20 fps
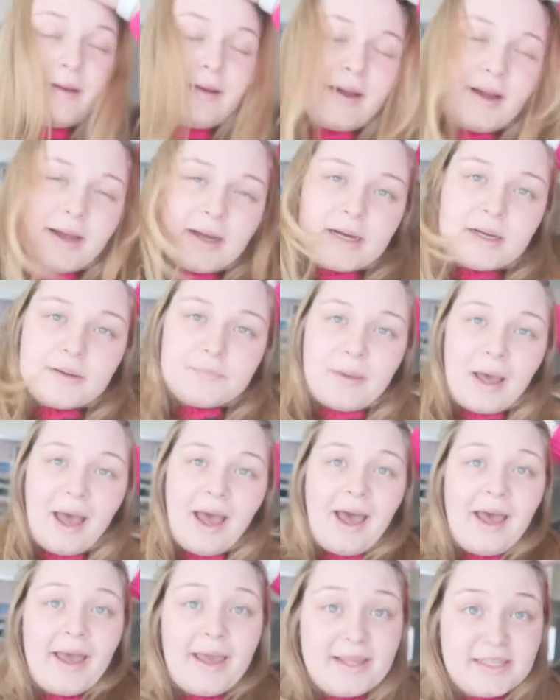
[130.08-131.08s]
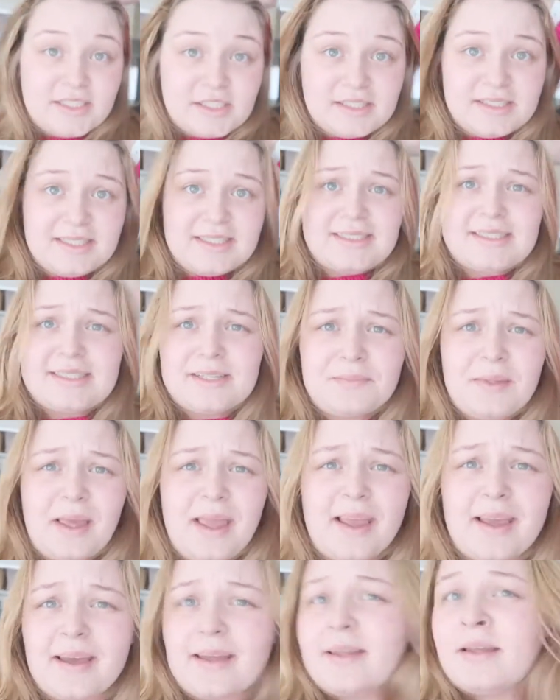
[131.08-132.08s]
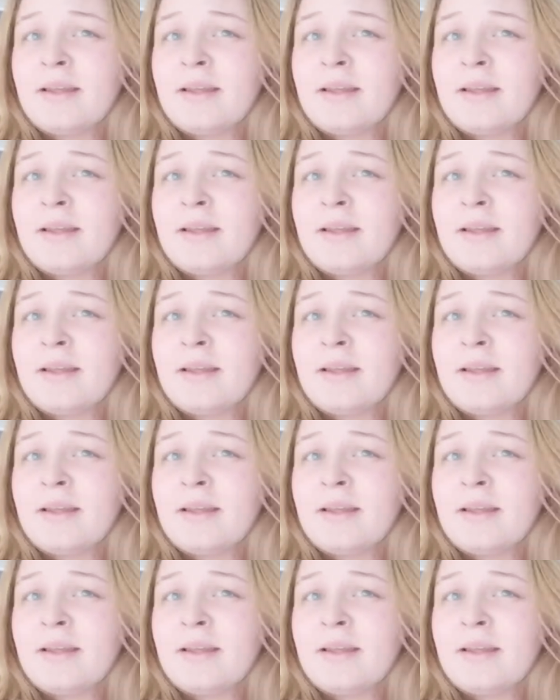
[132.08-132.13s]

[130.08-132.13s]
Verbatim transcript: Um, I just need some like